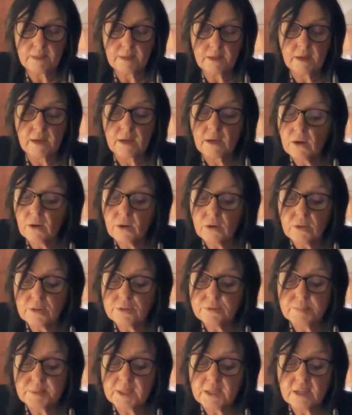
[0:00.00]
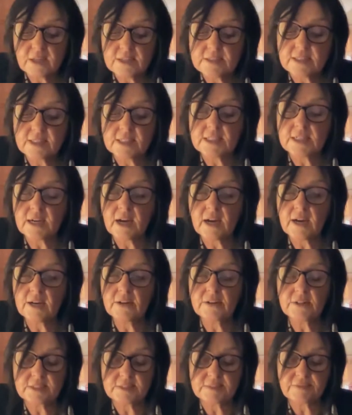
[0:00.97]
I call you because a
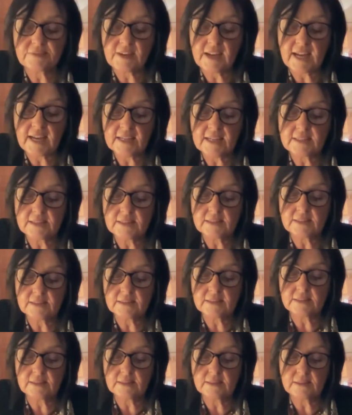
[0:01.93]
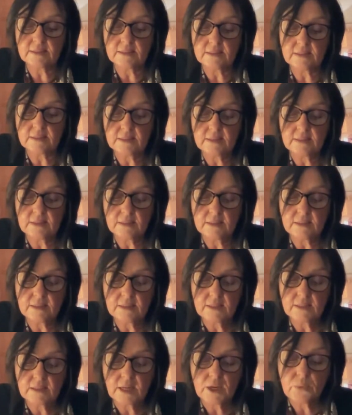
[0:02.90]
tire is flat.
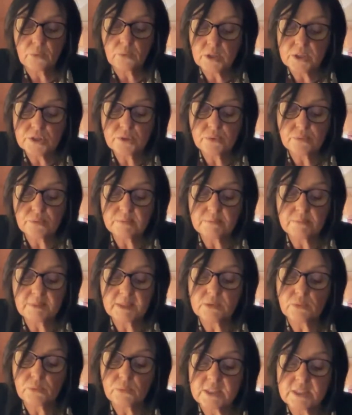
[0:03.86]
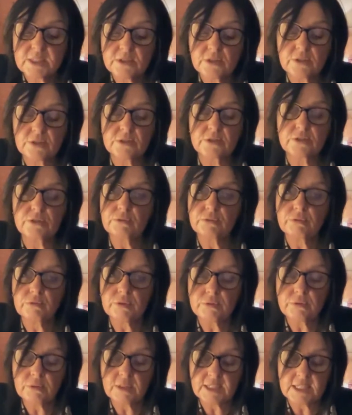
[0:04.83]
I want to admit winter is
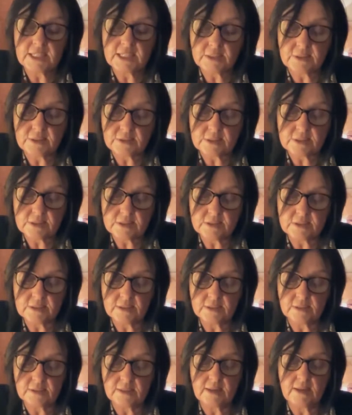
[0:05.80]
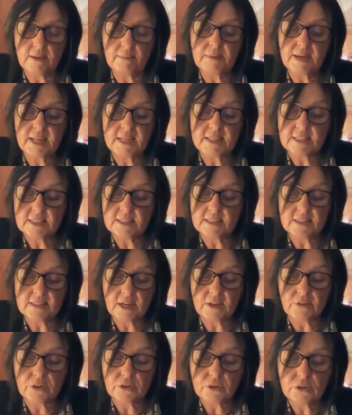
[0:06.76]
cruelly in us. Blessings
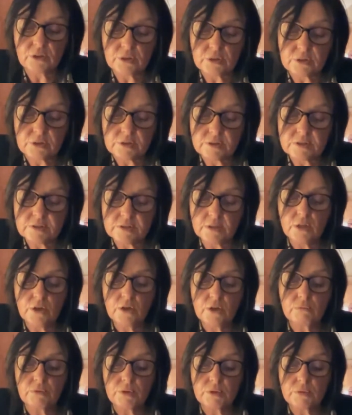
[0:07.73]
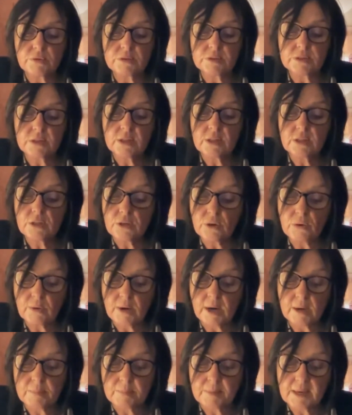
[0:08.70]
are a curse, rooks know
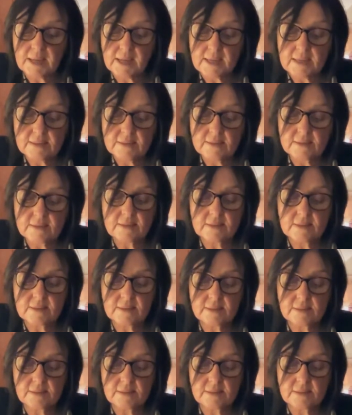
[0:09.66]
our plans.